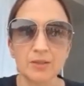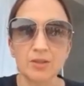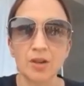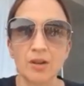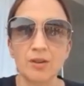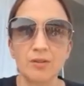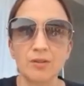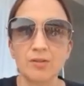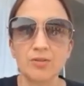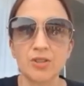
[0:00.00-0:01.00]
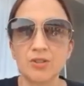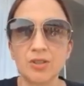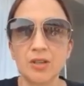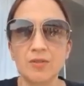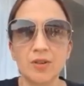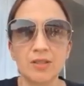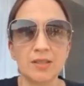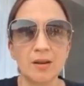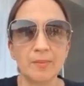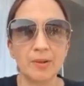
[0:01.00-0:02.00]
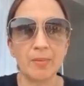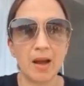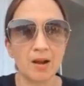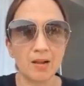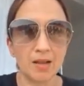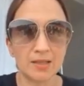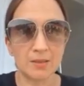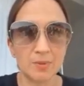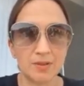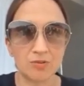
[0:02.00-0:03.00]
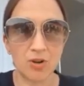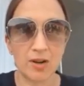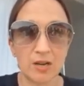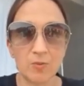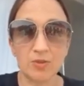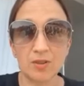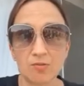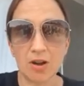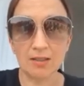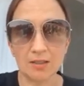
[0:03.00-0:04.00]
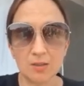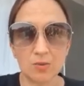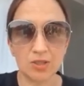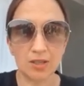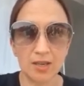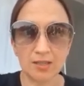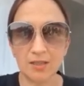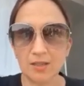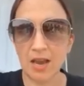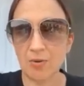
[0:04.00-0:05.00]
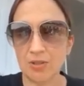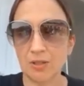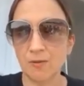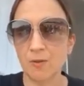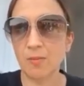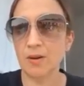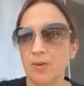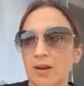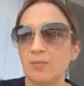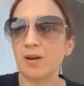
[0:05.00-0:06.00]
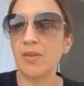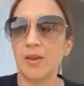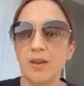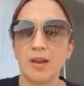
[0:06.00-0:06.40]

So just to give you an example, my uncle has been struggling with arthritis, which I guess he inherited from my grandmother.